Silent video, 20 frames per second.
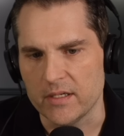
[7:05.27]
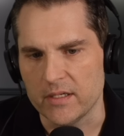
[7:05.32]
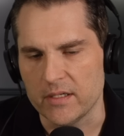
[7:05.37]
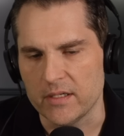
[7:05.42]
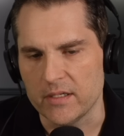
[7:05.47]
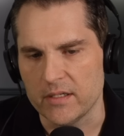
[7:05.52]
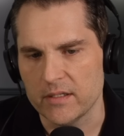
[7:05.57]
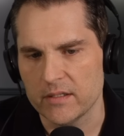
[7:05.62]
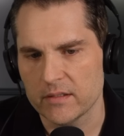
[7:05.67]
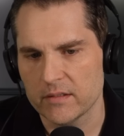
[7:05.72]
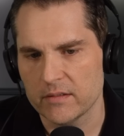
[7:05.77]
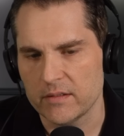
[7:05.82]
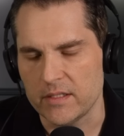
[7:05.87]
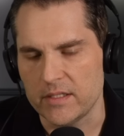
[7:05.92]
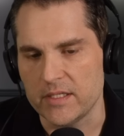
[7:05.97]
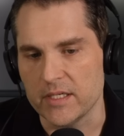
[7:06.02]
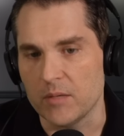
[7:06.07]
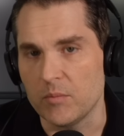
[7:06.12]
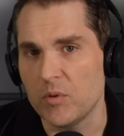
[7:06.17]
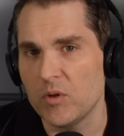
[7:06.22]
uh,
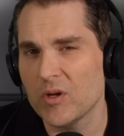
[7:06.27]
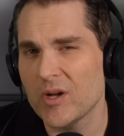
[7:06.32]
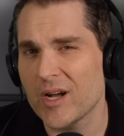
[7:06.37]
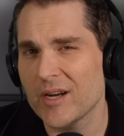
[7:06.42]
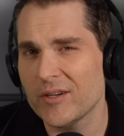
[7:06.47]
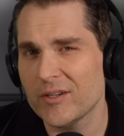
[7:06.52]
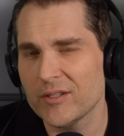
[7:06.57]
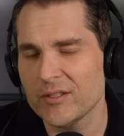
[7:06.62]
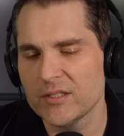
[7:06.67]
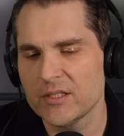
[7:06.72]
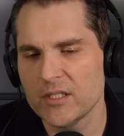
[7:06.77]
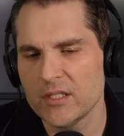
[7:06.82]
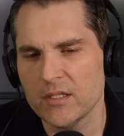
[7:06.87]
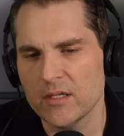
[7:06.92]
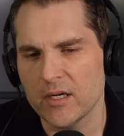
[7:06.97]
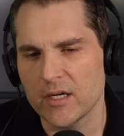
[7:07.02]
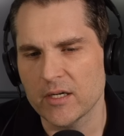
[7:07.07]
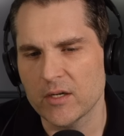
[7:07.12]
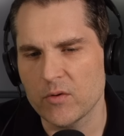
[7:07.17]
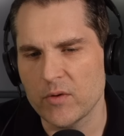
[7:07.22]
the double gutter
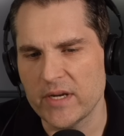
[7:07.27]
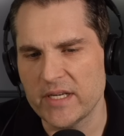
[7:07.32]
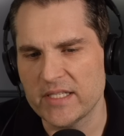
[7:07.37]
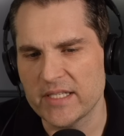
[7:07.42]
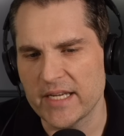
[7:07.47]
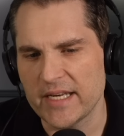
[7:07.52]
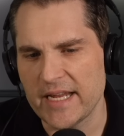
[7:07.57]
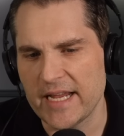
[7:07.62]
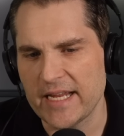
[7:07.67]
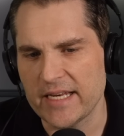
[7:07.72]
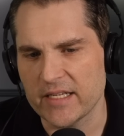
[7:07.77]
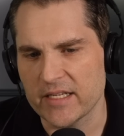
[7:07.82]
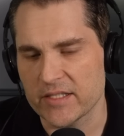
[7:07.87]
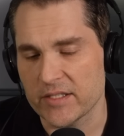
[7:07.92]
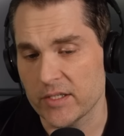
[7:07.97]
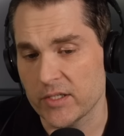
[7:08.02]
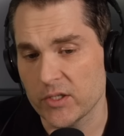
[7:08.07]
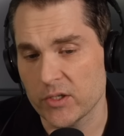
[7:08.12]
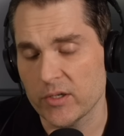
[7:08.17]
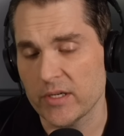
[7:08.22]
on queen 10 8
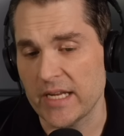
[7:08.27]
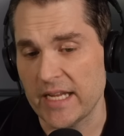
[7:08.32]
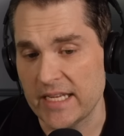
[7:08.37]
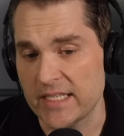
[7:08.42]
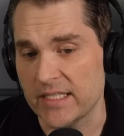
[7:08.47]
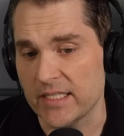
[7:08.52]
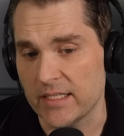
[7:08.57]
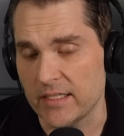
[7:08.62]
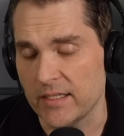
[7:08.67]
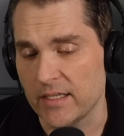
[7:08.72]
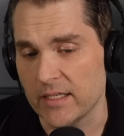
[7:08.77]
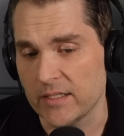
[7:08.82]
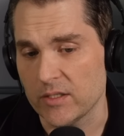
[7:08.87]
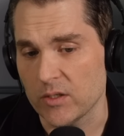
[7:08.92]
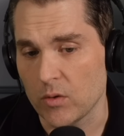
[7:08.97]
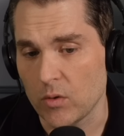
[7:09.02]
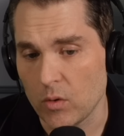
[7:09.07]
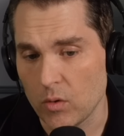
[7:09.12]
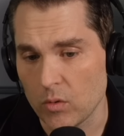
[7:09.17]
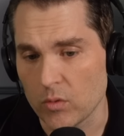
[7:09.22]
because the turn isn't a
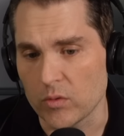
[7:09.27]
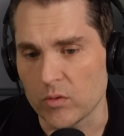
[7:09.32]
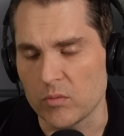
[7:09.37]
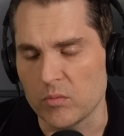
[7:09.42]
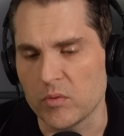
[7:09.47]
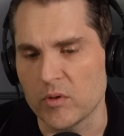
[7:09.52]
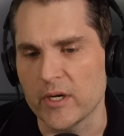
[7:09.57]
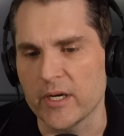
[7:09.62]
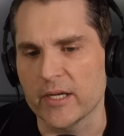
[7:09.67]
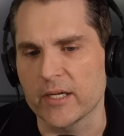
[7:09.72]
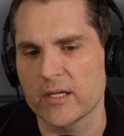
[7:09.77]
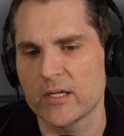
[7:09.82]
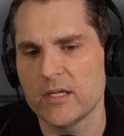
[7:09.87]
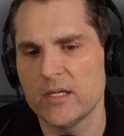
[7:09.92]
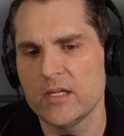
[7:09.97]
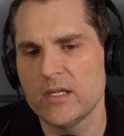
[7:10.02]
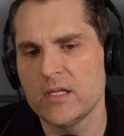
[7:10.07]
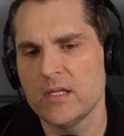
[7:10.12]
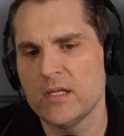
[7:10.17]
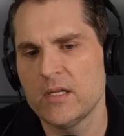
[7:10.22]
total brick,
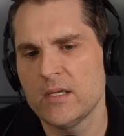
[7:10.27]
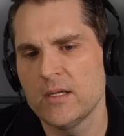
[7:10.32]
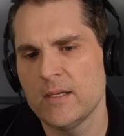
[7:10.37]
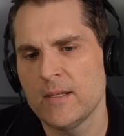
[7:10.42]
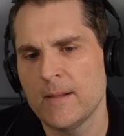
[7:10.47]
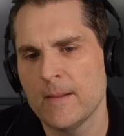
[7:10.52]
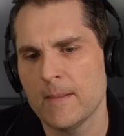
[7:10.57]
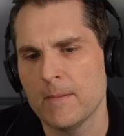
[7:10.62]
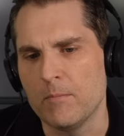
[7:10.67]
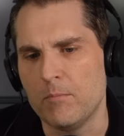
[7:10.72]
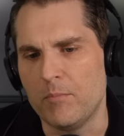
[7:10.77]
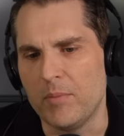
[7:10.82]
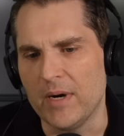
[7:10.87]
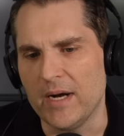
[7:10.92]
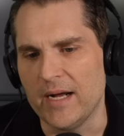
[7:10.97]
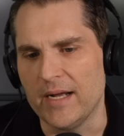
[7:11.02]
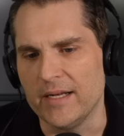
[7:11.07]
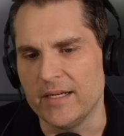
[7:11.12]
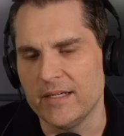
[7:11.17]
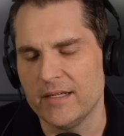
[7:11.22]

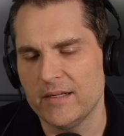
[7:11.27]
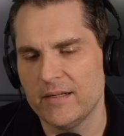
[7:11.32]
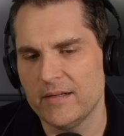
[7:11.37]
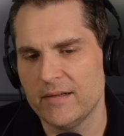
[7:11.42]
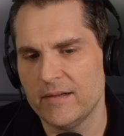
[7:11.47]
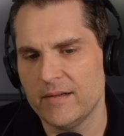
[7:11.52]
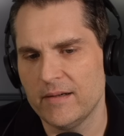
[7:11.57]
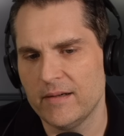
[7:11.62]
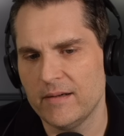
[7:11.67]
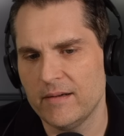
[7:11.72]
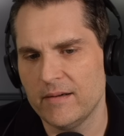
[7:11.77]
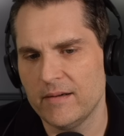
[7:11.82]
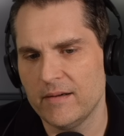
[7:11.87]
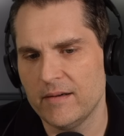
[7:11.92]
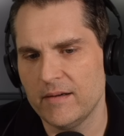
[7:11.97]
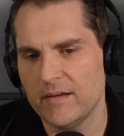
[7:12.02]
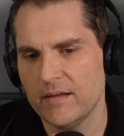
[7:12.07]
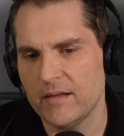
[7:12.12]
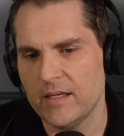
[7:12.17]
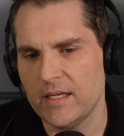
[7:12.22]
but
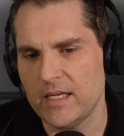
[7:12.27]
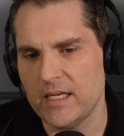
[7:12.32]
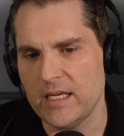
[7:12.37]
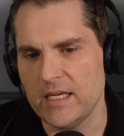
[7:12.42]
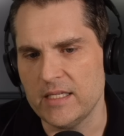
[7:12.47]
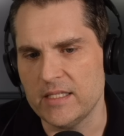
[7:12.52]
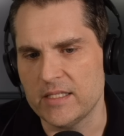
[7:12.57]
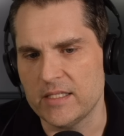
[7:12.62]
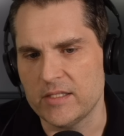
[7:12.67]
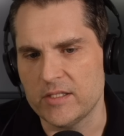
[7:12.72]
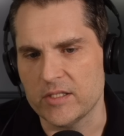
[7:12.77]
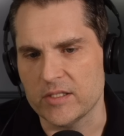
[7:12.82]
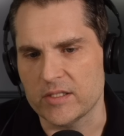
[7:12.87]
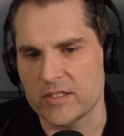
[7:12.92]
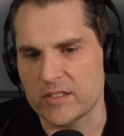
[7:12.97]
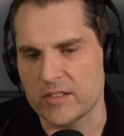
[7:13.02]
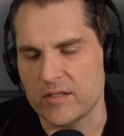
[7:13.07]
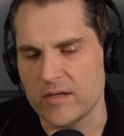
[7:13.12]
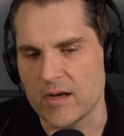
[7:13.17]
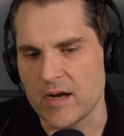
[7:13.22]
he's
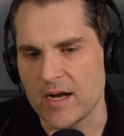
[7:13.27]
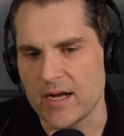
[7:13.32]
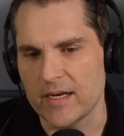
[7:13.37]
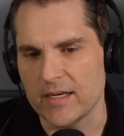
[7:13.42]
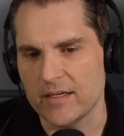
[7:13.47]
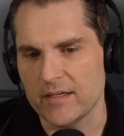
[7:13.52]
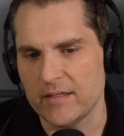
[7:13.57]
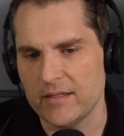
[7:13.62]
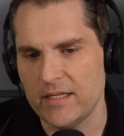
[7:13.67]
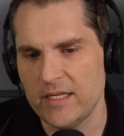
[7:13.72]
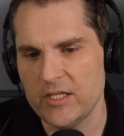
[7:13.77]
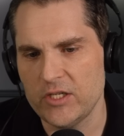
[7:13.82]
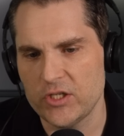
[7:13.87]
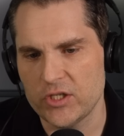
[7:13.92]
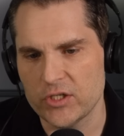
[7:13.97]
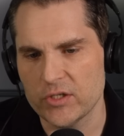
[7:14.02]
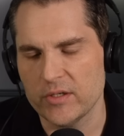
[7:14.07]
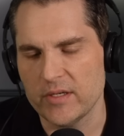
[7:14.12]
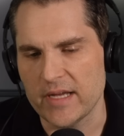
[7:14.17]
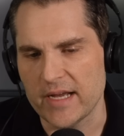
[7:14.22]
just not. He
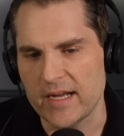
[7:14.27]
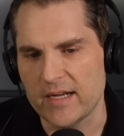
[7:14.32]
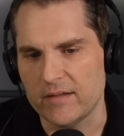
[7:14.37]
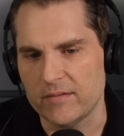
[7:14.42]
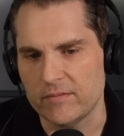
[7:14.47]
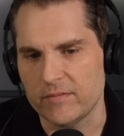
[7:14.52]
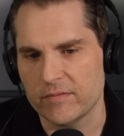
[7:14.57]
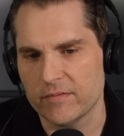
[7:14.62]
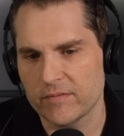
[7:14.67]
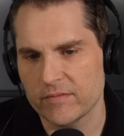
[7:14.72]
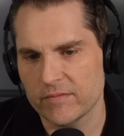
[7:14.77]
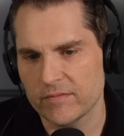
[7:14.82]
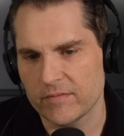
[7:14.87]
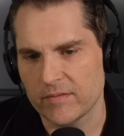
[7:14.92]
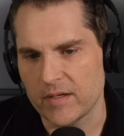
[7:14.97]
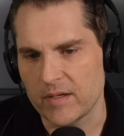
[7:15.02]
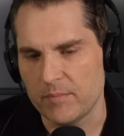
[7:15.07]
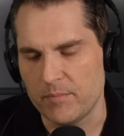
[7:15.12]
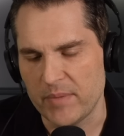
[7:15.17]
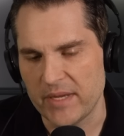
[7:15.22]
should have
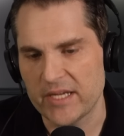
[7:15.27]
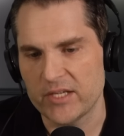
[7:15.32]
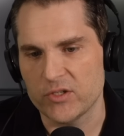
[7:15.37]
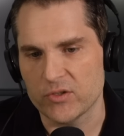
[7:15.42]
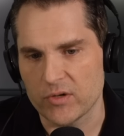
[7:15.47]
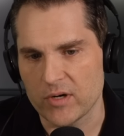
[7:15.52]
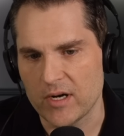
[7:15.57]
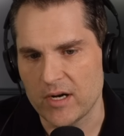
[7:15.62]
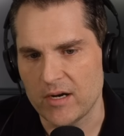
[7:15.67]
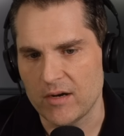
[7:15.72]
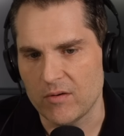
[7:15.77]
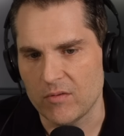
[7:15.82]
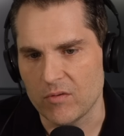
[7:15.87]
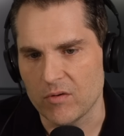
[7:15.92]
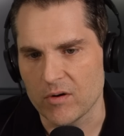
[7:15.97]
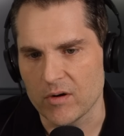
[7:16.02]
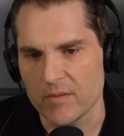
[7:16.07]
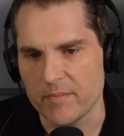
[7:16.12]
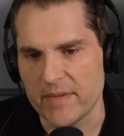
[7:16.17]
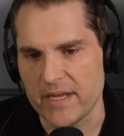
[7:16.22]
a big draw
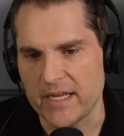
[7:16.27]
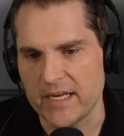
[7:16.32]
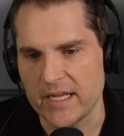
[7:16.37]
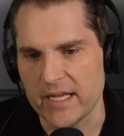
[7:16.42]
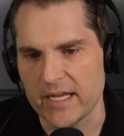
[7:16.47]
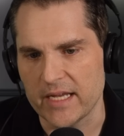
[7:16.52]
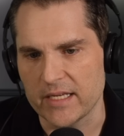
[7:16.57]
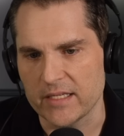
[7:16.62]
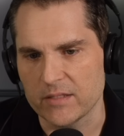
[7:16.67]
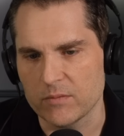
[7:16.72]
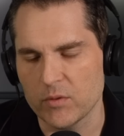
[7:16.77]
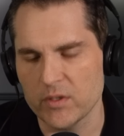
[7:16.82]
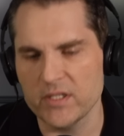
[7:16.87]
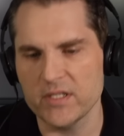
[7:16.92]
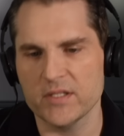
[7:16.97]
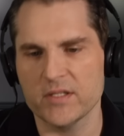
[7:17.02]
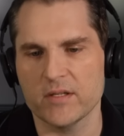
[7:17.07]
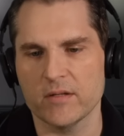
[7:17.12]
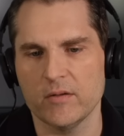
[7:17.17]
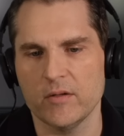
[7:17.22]
or a made hand. What
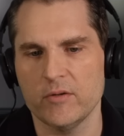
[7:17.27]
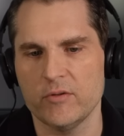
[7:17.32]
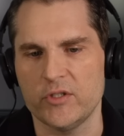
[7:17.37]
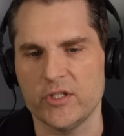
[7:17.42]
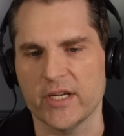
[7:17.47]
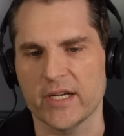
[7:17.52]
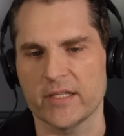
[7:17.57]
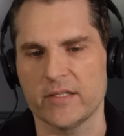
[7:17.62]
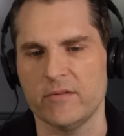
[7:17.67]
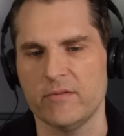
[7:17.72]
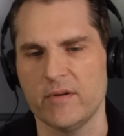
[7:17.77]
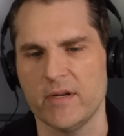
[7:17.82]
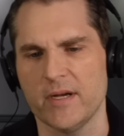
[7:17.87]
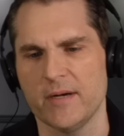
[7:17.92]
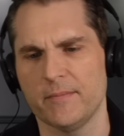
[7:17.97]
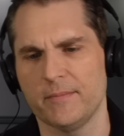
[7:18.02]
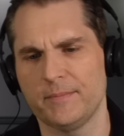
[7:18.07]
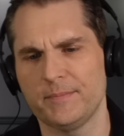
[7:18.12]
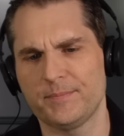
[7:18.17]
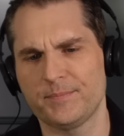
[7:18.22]
does the low jack do
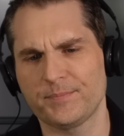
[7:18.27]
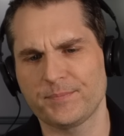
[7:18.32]
now?